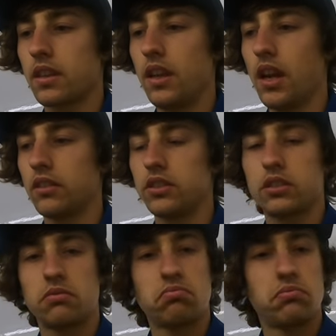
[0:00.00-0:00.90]
yeah,
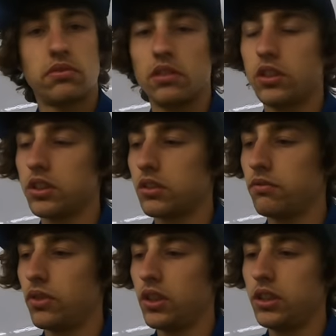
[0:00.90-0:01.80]
just look at
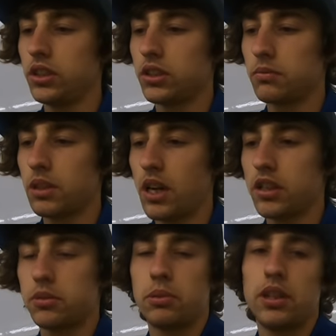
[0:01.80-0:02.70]
some footage and some
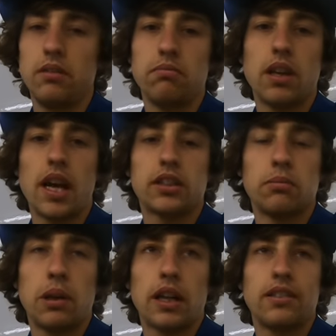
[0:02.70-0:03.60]
data. It's a pretty
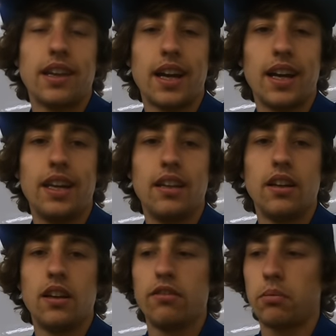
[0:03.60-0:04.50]
action-packed day
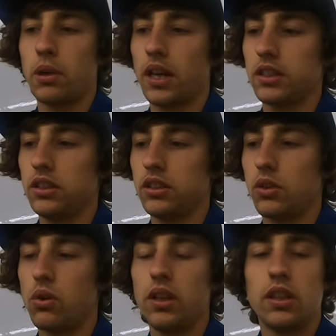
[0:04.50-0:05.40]
for practice and
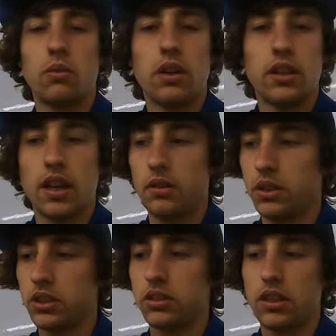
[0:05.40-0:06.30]
quality in the one day,
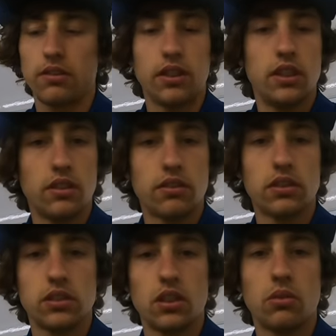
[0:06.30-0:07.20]
which is definitely
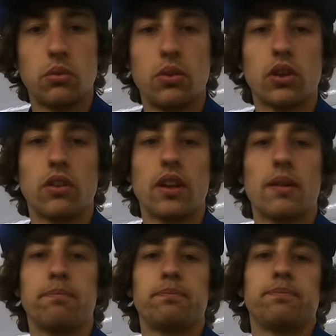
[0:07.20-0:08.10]
different. So we'll work on that.